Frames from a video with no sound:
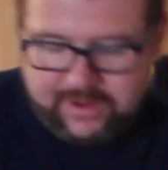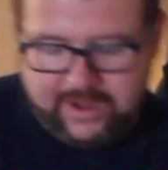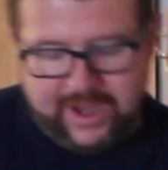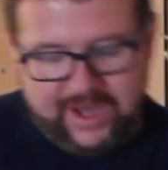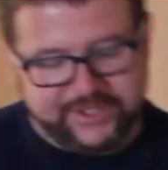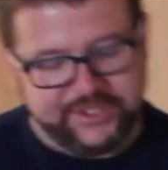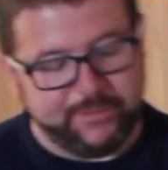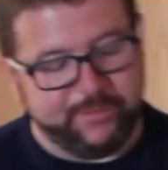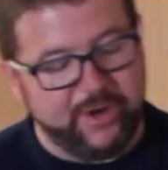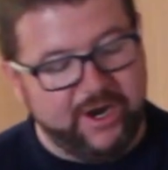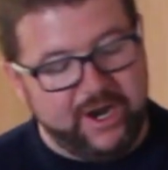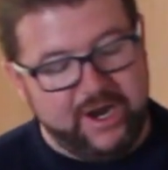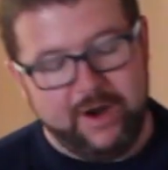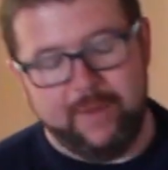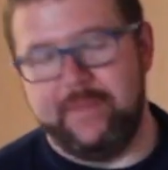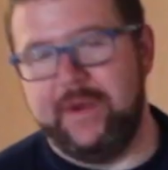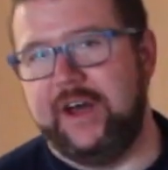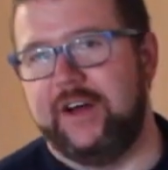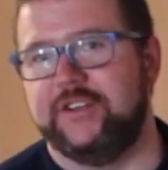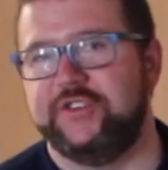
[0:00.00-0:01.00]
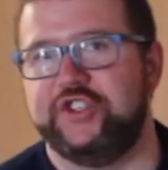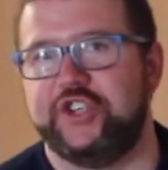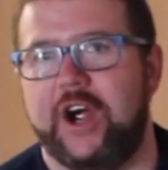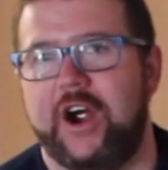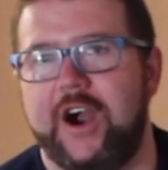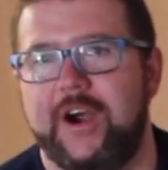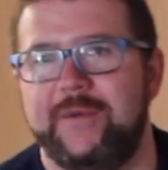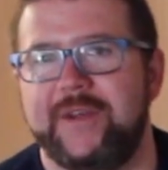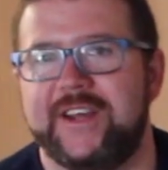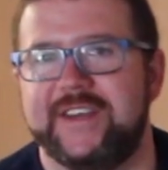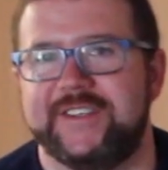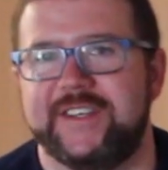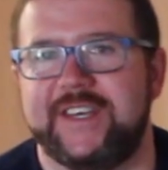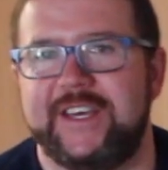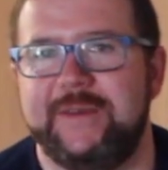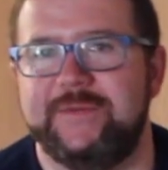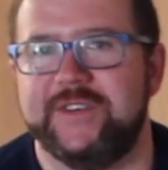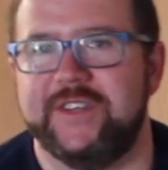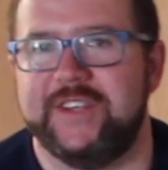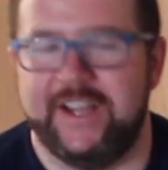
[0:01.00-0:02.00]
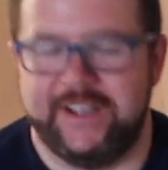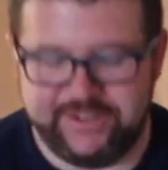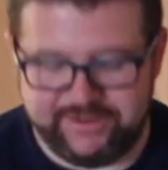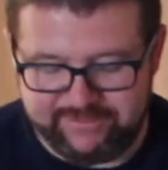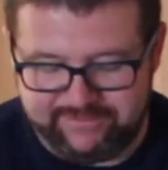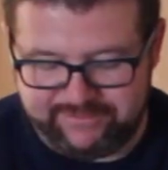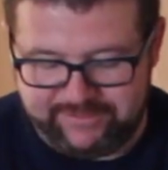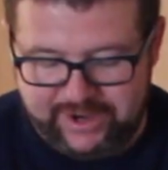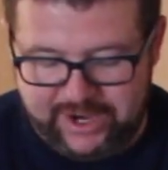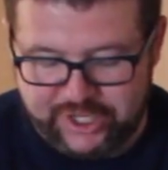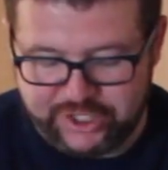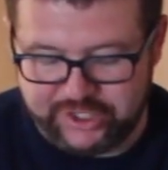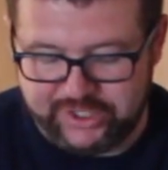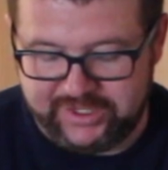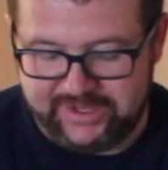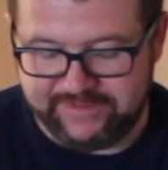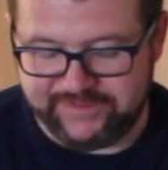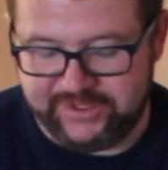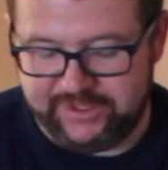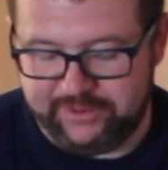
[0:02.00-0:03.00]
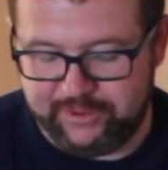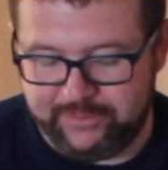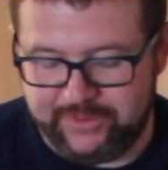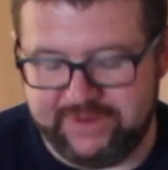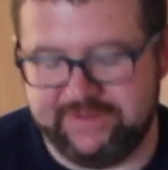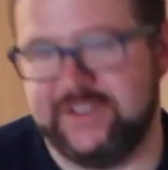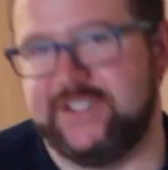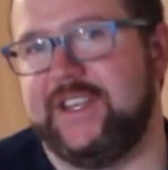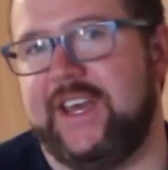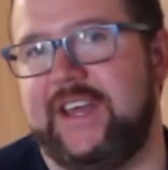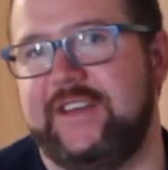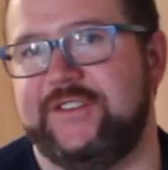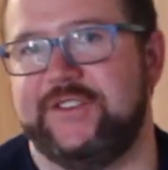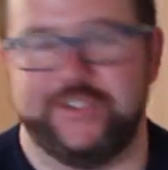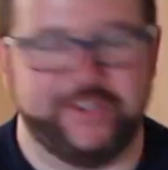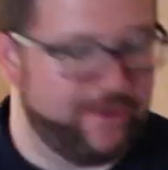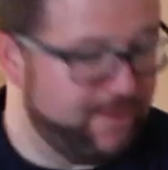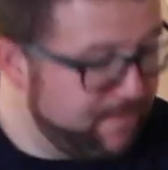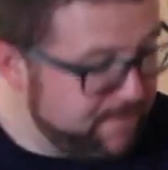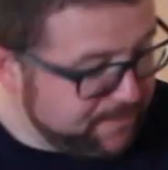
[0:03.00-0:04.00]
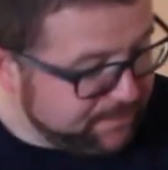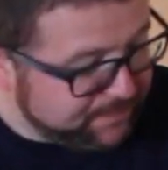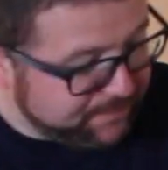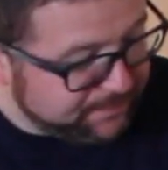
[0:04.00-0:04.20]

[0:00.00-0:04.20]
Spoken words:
I also put it in a bale jar because it keeps it nice and fresh and gives it a little bit of a taste. So